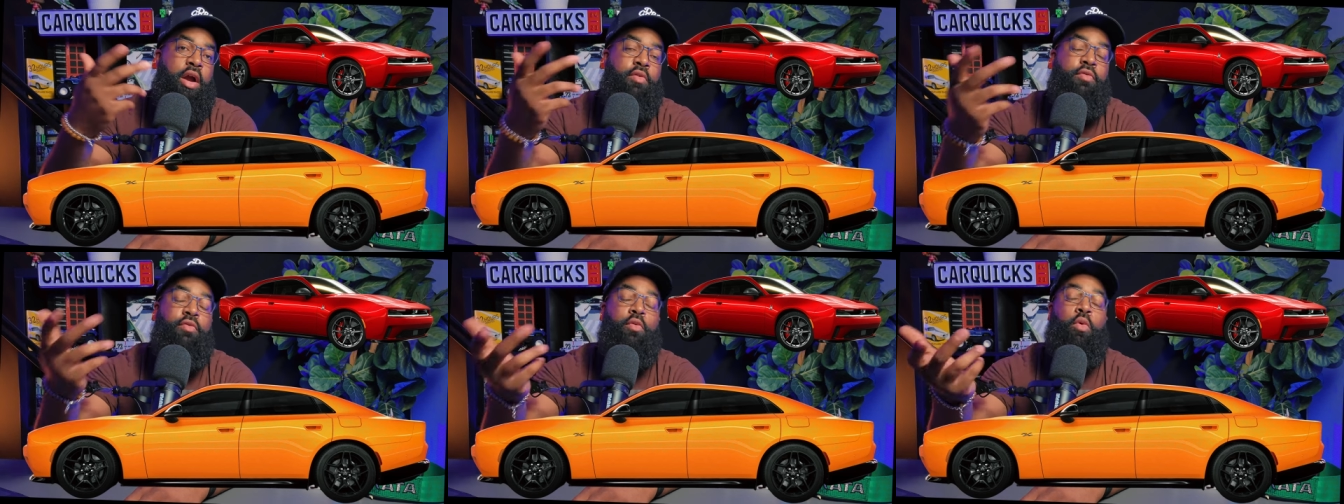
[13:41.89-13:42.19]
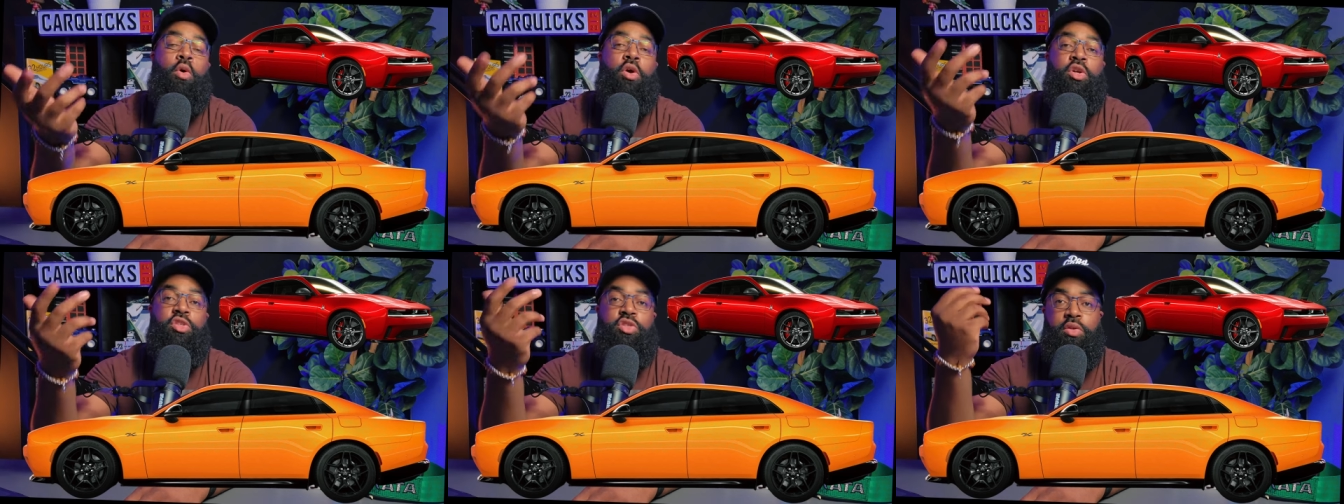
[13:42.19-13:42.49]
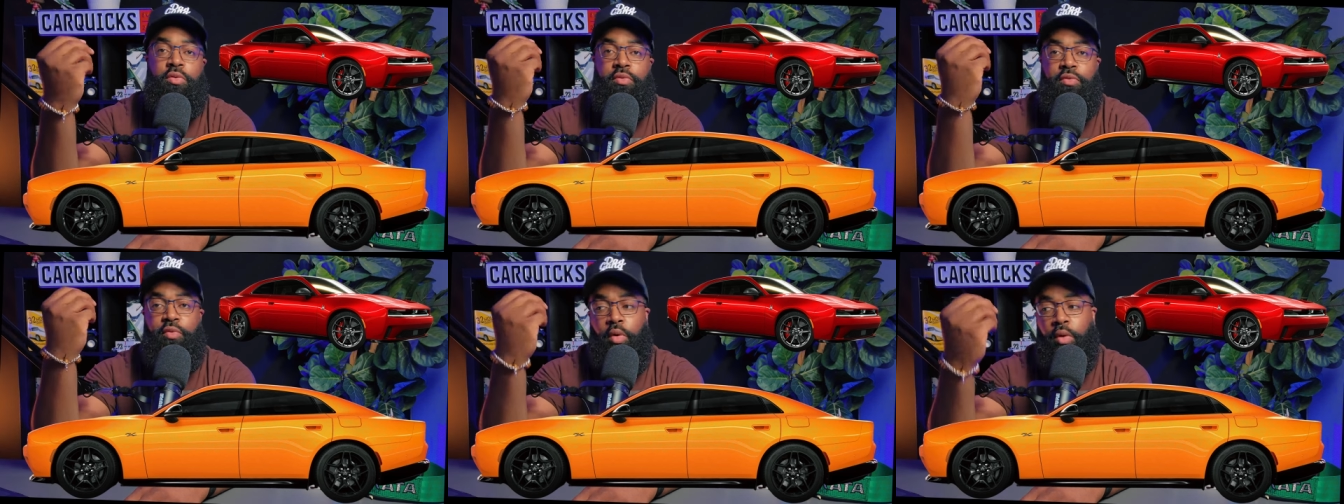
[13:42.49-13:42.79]
four
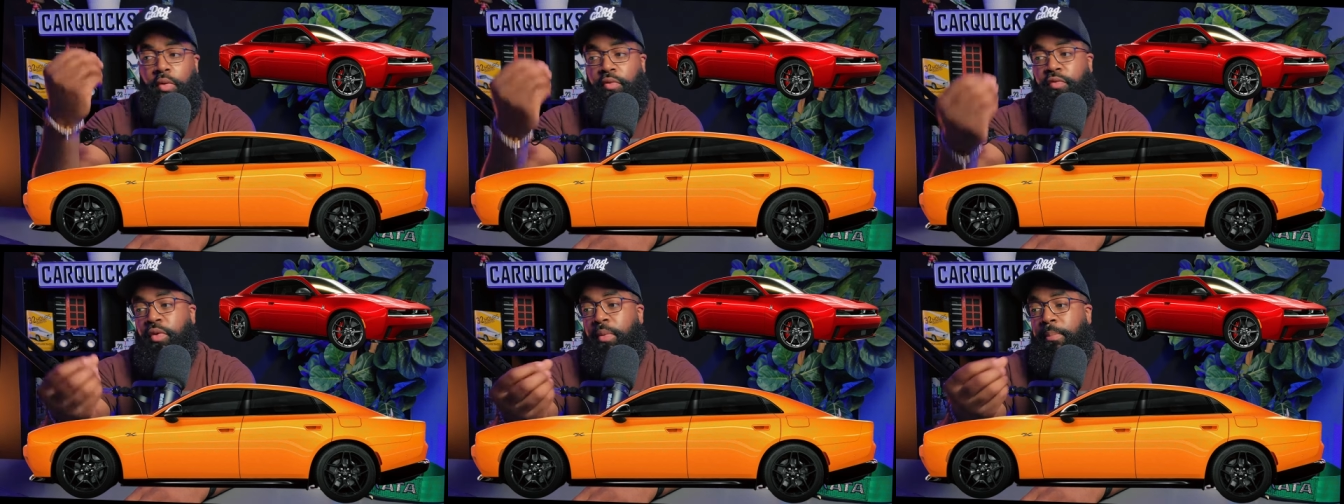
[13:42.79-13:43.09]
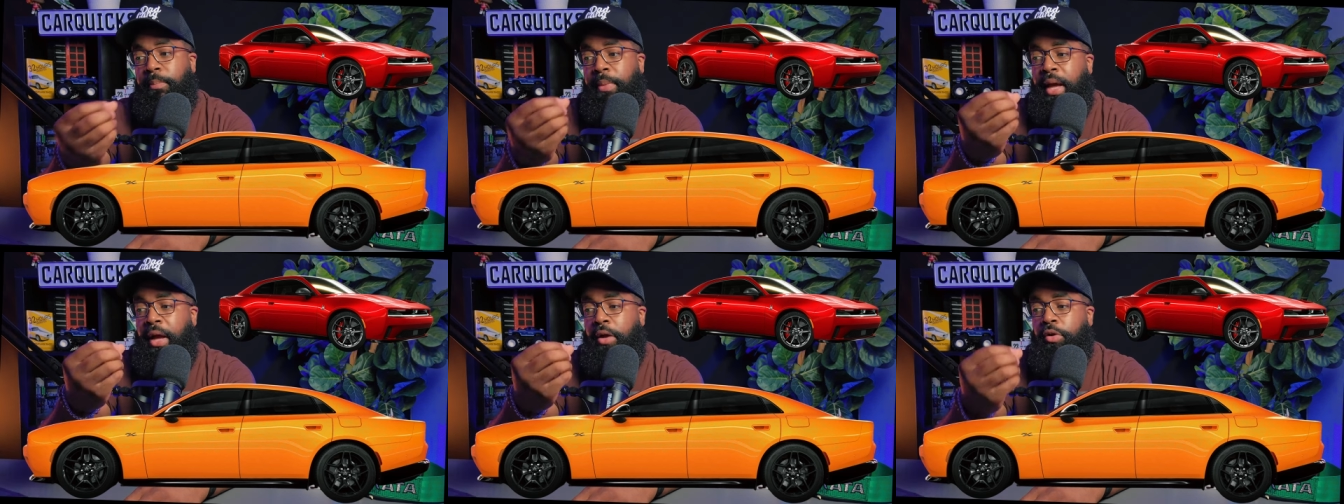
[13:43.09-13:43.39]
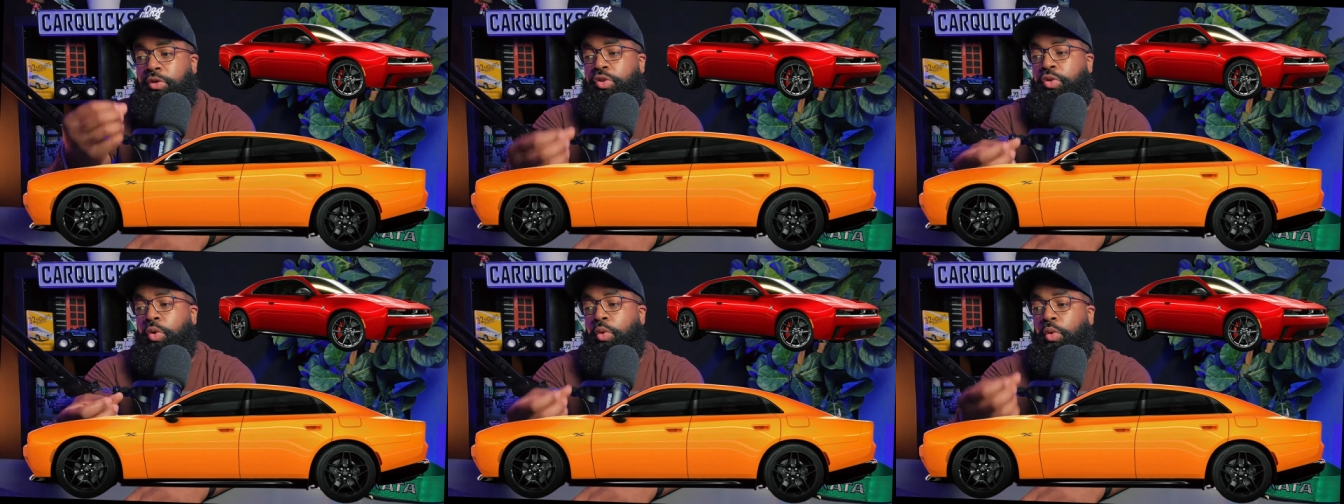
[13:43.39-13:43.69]
hundred four
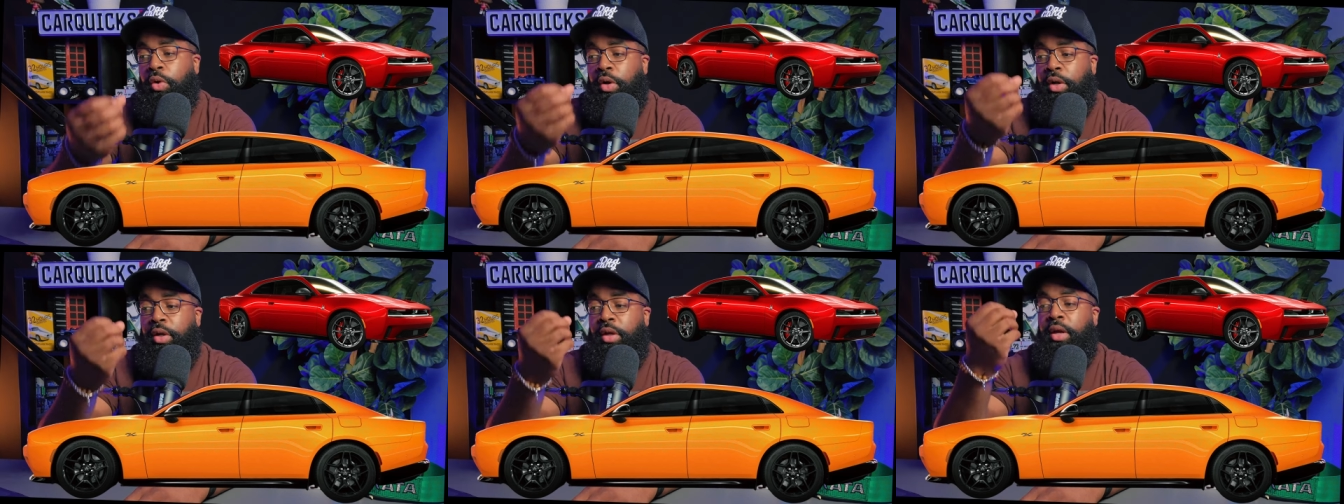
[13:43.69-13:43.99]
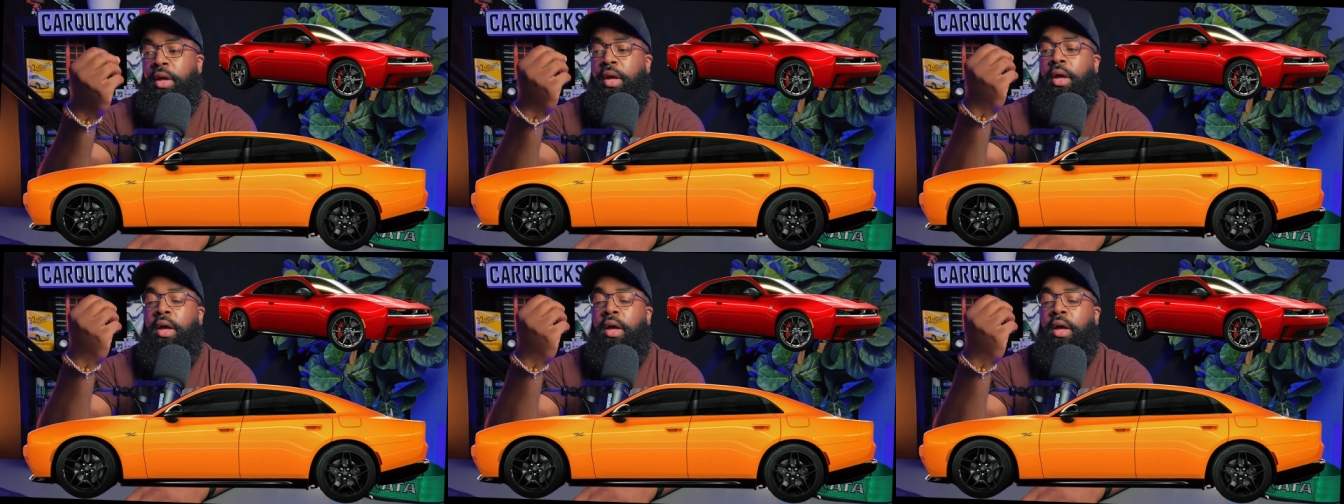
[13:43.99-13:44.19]
foot-pound torque